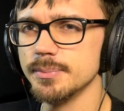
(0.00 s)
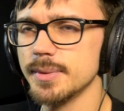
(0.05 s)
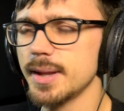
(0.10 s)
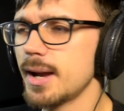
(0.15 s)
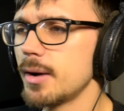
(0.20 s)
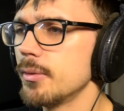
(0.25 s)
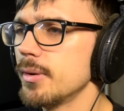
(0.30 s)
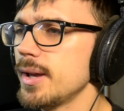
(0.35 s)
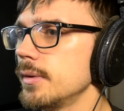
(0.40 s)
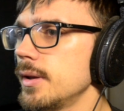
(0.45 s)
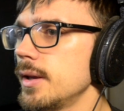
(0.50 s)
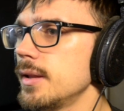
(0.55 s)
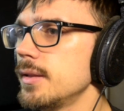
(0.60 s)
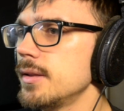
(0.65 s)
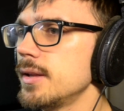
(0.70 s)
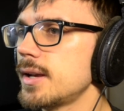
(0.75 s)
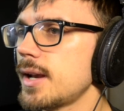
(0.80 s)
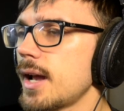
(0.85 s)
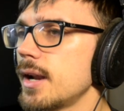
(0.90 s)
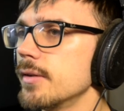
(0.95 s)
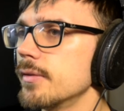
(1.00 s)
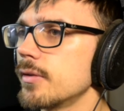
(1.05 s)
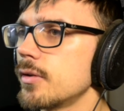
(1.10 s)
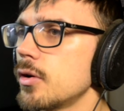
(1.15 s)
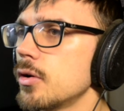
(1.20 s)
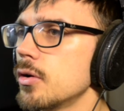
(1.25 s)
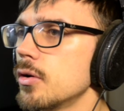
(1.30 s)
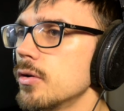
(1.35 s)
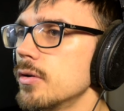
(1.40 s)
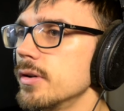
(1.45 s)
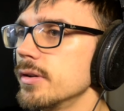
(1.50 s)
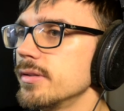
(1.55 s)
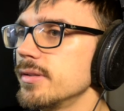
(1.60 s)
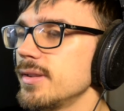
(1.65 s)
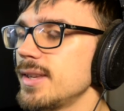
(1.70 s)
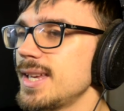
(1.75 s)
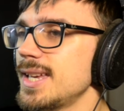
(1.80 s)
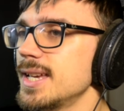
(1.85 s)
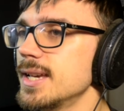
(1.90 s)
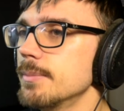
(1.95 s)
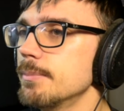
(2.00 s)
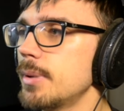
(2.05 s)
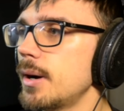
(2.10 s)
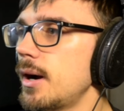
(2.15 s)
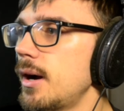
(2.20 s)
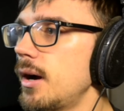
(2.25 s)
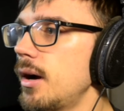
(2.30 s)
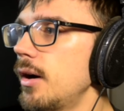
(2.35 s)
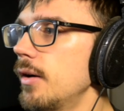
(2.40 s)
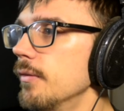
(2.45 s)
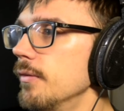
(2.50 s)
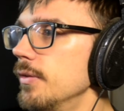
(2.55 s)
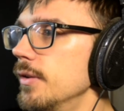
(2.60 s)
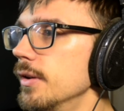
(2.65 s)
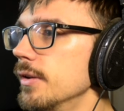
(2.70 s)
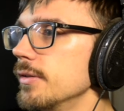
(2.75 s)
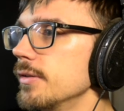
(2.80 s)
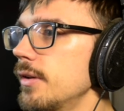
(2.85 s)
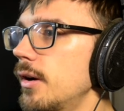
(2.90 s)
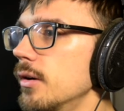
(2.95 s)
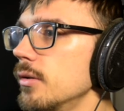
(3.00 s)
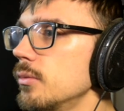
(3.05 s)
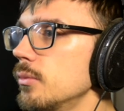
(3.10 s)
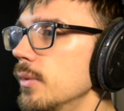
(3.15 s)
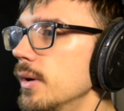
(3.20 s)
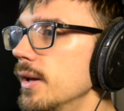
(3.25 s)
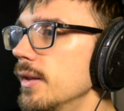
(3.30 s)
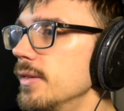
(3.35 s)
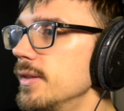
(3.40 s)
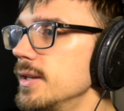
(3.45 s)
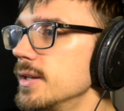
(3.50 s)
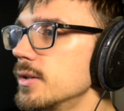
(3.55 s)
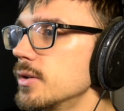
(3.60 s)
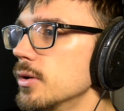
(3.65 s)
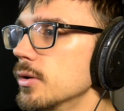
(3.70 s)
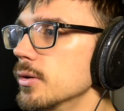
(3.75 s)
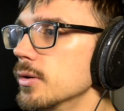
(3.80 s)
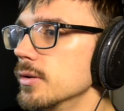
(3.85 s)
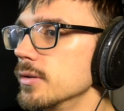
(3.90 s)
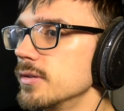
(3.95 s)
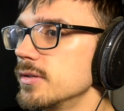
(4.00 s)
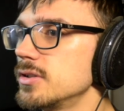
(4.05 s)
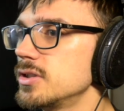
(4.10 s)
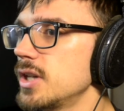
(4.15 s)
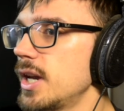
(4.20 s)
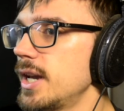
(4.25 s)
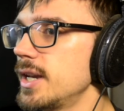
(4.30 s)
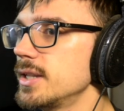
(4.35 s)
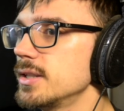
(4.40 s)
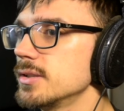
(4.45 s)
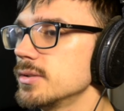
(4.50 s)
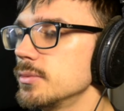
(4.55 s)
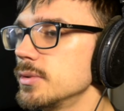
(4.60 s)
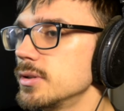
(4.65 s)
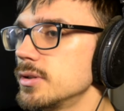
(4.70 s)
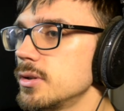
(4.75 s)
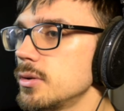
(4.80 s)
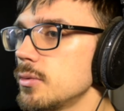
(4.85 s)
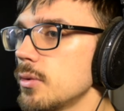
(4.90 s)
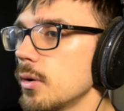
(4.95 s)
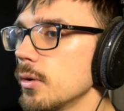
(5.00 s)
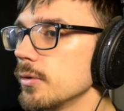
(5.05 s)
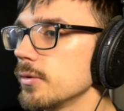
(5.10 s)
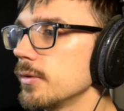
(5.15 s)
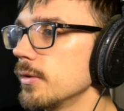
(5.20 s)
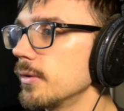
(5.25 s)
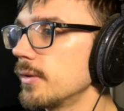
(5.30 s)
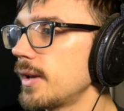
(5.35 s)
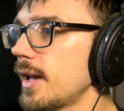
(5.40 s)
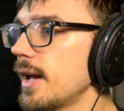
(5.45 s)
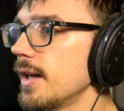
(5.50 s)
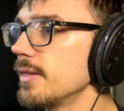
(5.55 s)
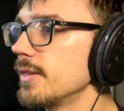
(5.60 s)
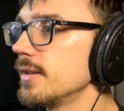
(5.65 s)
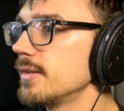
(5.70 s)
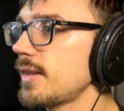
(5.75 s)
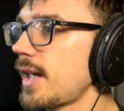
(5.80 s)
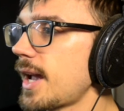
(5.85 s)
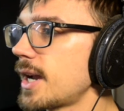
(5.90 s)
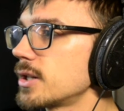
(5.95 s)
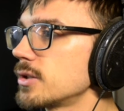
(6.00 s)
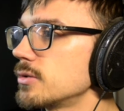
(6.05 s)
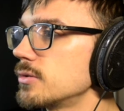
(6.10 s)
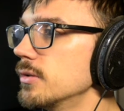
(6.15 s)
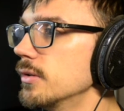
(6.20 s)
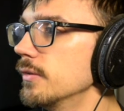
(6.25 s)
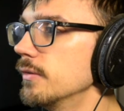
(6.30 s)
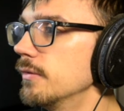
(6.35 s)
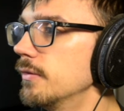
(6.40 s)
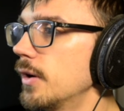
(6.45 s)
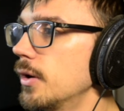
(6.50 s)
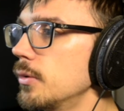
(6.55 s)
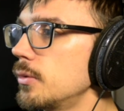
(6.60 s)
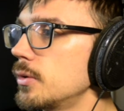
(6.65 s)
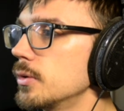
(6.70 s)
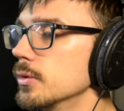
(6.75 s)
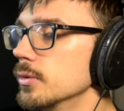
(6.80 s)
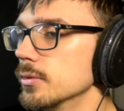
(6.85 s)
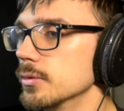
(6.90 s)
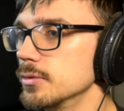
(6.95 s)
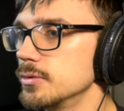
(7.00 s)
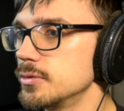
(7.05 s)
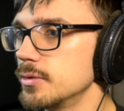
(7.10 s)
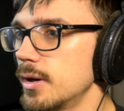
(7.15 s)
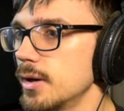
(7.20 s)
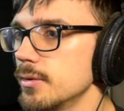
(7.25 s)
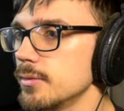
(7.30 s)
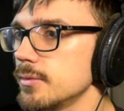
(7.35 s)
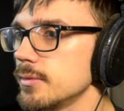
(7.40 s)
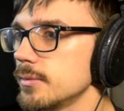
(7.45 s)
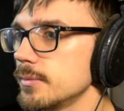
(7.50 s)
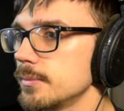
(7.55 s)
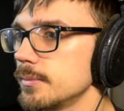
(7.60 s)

Now, in the kind of chorus-y part of the song where the chords change, we do also get this extra vocal drone.